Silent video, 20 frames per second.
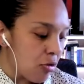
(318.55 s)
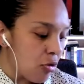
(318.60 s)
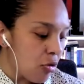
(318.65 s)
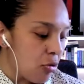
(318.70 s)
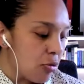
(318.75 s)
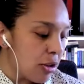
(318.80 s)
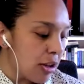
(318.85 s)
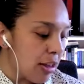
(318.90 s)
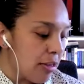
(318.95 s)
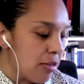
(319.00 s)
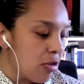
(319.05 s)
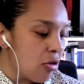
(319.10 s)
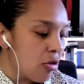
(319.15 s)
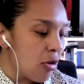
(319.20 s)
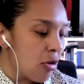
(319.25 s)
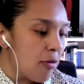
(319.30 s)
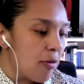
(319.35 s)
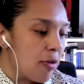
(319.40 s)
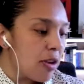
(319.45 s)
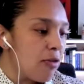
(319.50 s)
to the
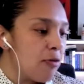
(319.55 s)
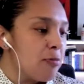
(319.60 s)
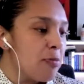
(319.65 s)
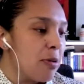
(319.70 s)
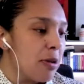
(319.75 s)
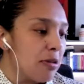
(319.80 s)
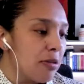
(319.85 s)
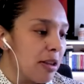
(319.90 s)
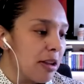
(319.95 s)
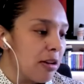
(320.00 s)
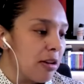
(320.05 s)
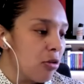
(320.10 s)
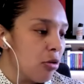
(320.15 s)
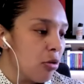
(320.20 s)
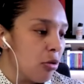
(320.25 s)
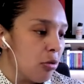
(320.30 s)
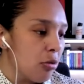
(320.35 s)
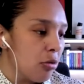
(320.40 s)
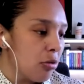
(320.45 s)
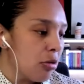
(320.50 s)
conservative
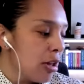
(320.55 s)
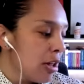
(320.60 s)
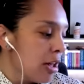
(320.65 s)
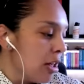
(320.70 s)
political